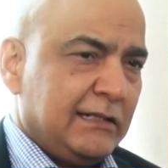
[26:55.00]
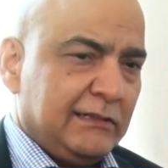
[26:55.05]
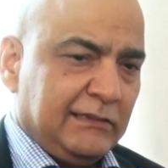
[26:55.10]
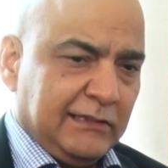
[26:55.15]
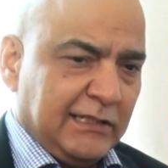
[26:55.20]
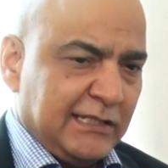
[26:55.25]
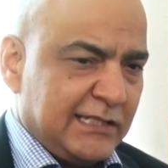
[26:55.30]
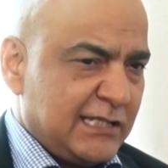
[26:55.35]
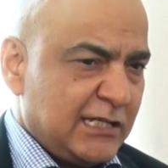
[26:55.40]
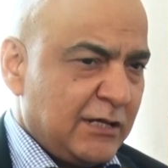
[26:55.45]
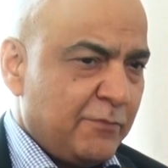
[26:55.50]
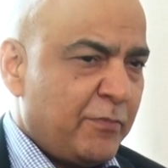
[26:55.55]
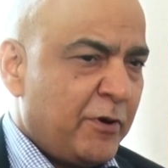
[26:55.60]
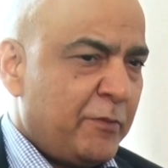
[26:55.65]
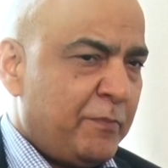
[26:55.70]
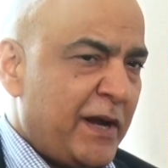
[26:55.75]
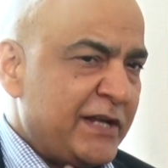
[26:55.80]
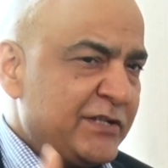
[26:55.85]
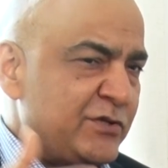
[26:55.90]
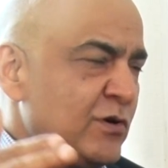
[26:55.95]
and this is a
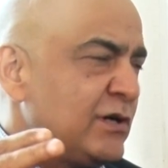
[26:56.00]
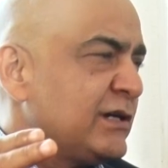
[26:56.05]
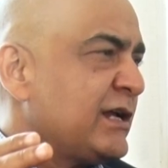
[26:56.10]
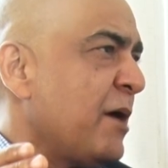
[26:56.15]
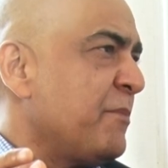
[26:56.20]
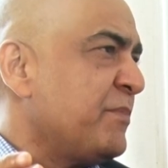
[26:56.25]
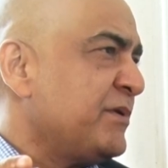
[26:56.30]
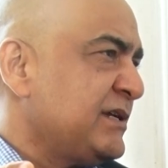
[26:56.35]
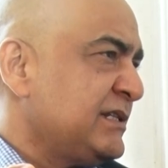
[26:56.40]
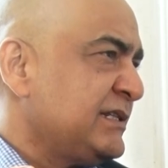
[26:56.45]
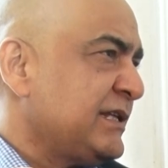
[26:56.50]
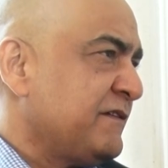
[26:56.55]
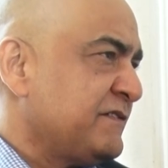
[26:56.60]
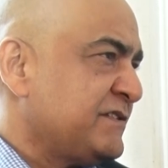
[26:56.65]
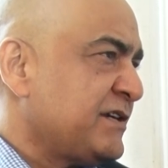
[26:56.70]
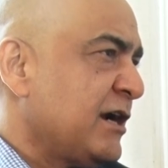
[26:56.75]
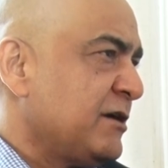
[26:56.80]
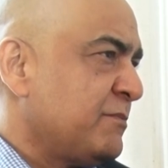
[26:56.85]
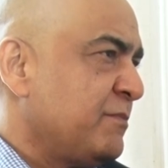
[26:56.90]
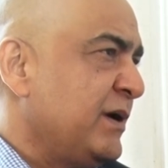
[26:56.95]
perpetual capital
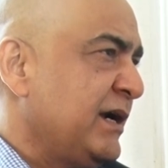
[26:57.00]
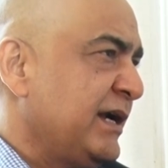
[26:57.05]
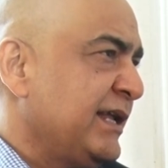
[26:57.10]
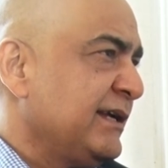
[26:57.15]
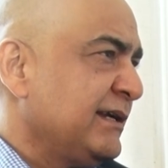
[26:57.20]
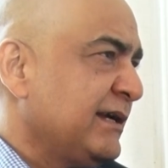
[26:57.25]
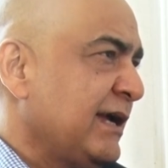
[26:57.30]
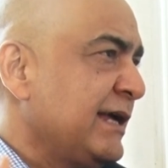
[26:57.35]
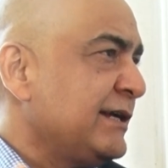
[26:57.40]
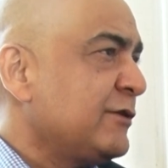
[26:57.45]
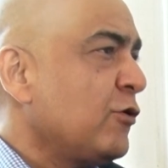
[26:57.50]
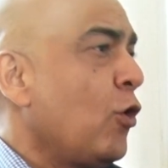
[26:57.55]
that start building,